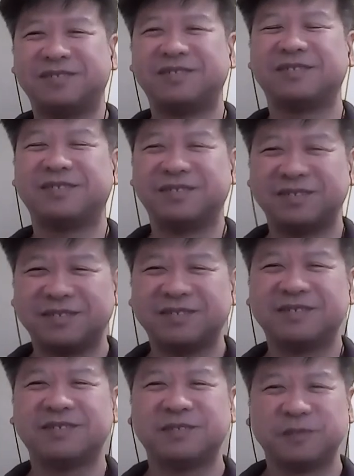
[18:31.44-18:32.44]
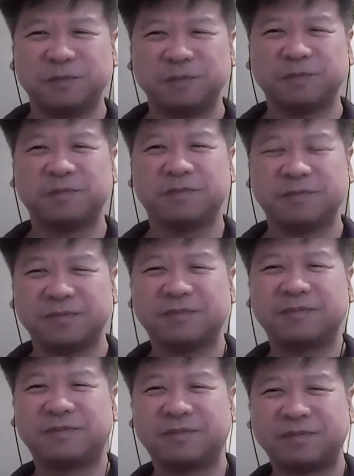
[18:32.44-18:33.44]

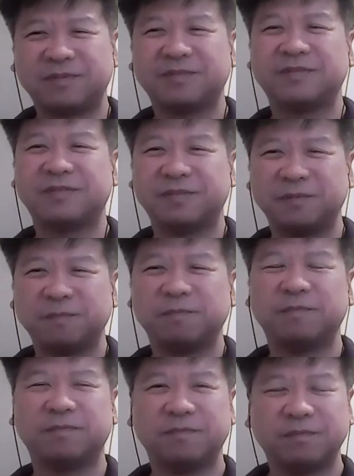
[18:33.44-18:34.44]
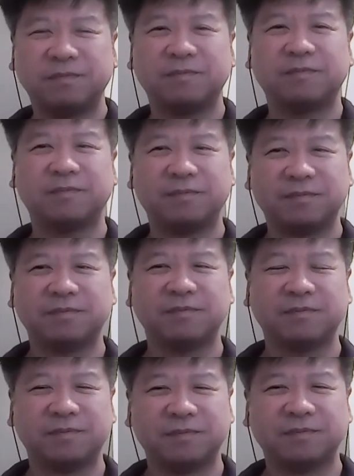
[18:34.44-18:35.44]

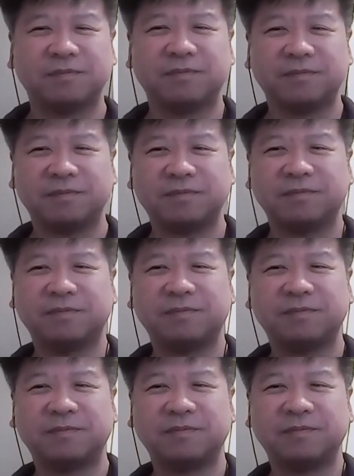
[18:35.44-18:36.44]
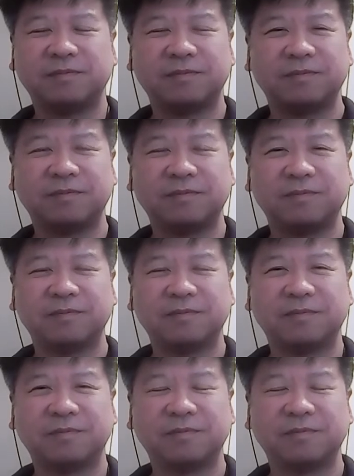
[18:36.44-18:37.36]
No words are spoken by the person on screen.